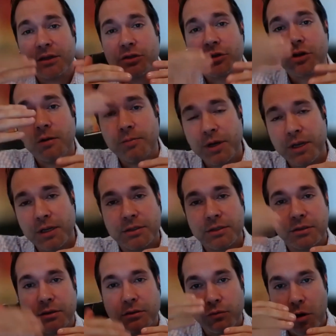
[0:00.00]
your company
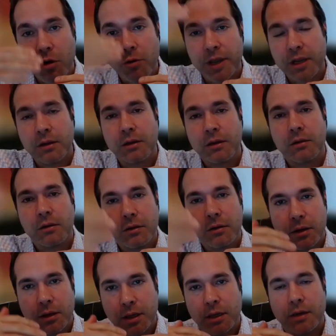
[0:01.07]
is growing
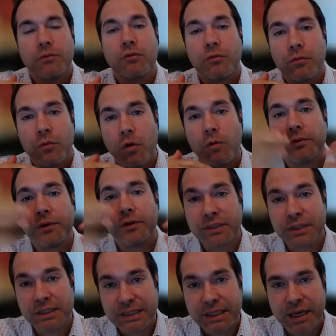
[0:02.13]
and hopefully
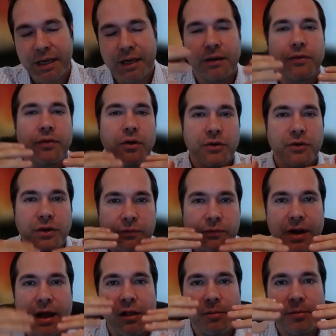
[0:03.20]
succeeding, there are different
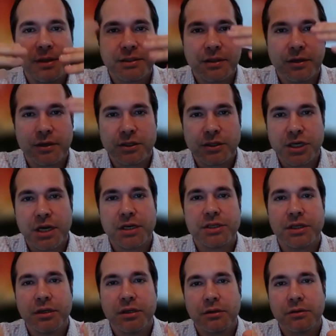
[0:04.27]
elements that are
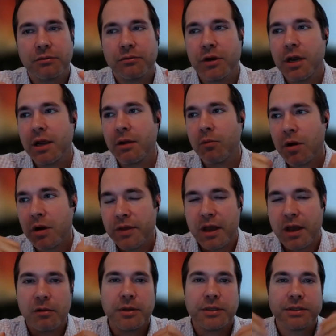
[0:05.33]
changing, right? And one of the
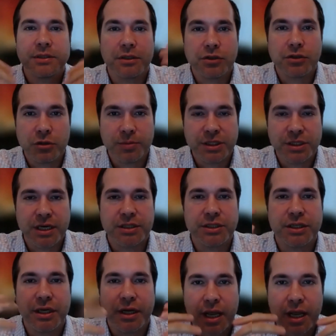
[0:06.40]
elements that should be changing